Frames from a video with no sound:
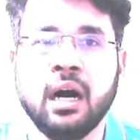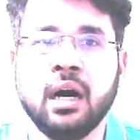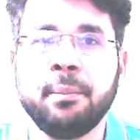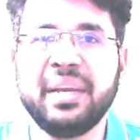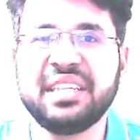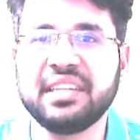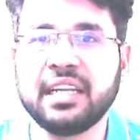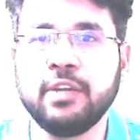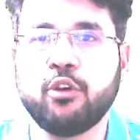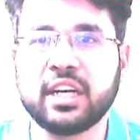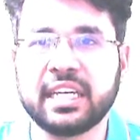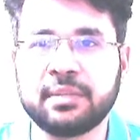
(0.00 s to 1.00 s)
Basically
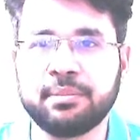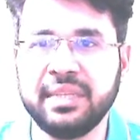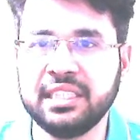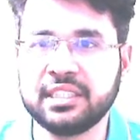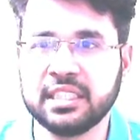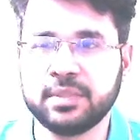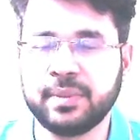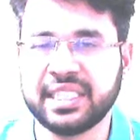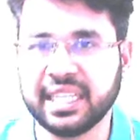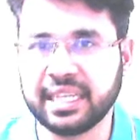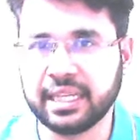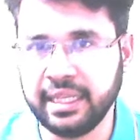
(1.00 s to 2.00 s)
what it means is
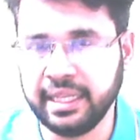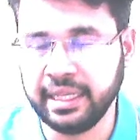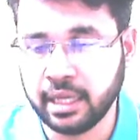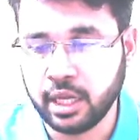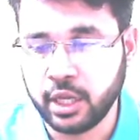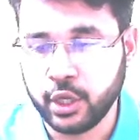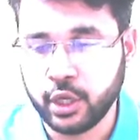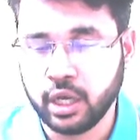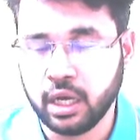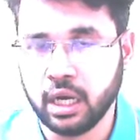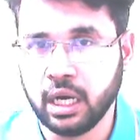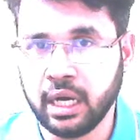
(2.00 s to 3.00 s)
basically
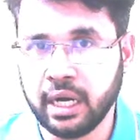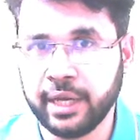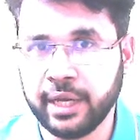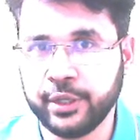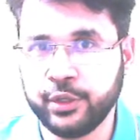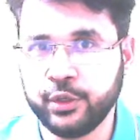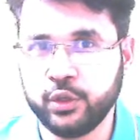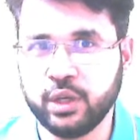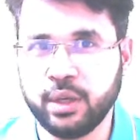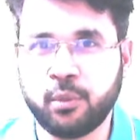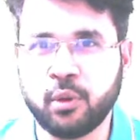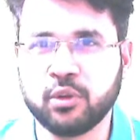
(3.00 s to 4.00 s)

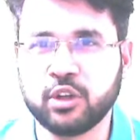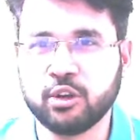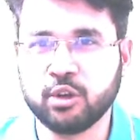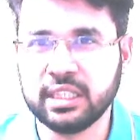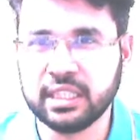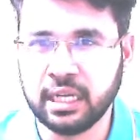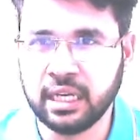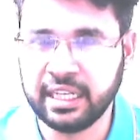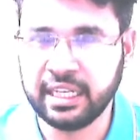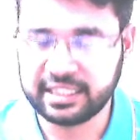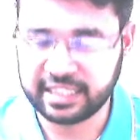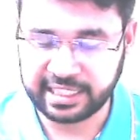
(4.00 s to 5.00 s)

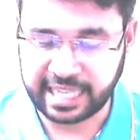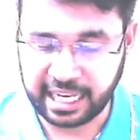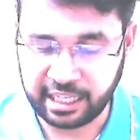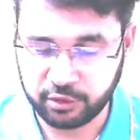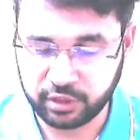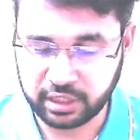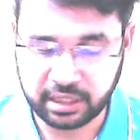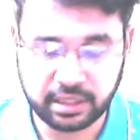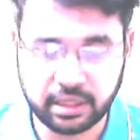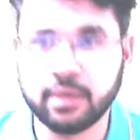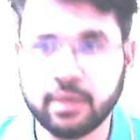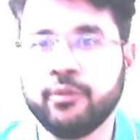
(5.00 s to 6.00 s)
Pomodoro is an Italian one
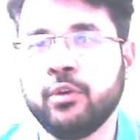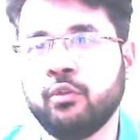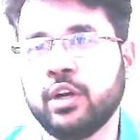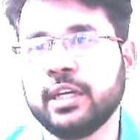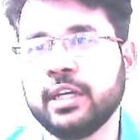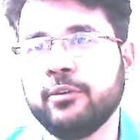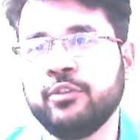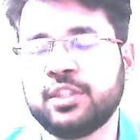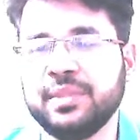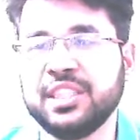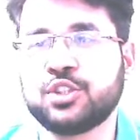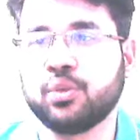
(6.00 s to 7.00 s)
word
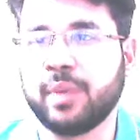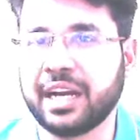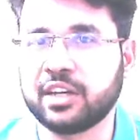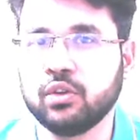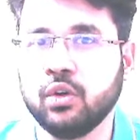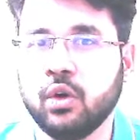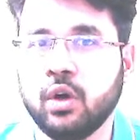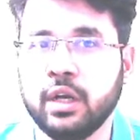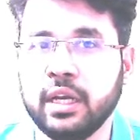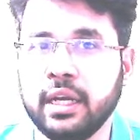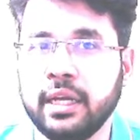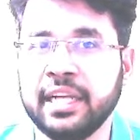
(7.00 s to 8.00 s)
which means tomato.
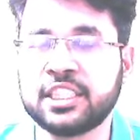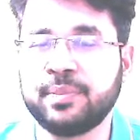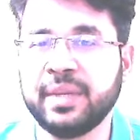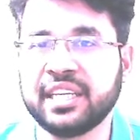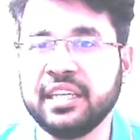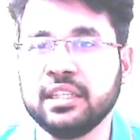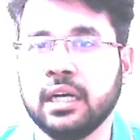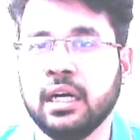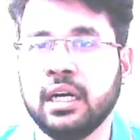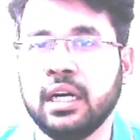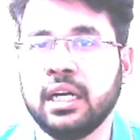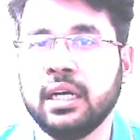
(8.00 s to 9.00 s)
It's speaking
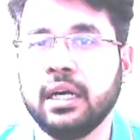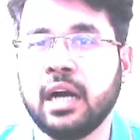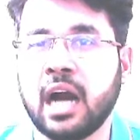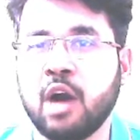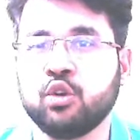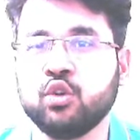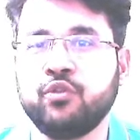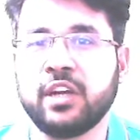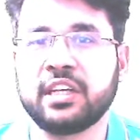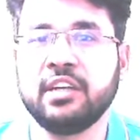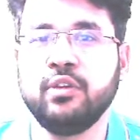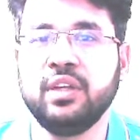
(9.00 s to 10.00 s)
how to
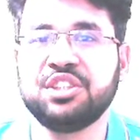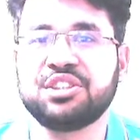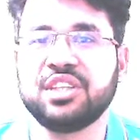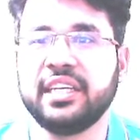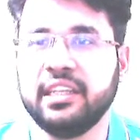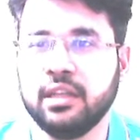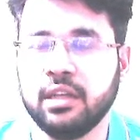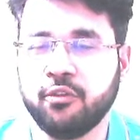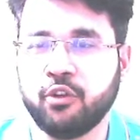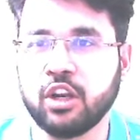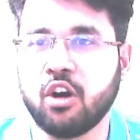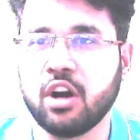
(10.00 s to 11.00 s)
effectively study
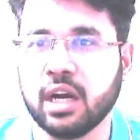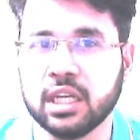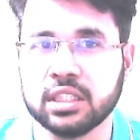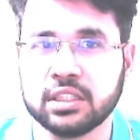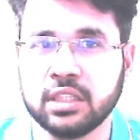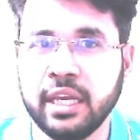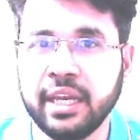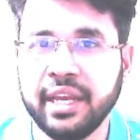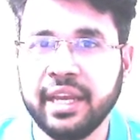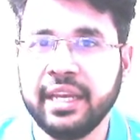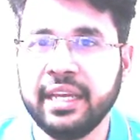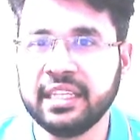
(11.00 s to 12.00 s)
for long hours.
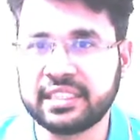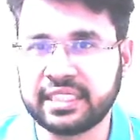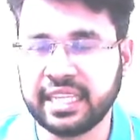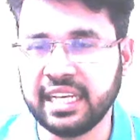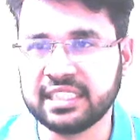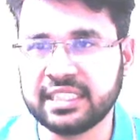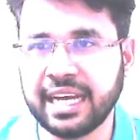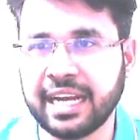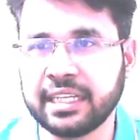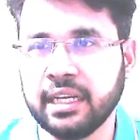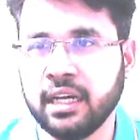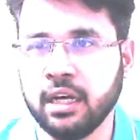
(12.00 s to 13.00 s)
It says
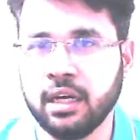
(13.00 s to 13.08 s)
that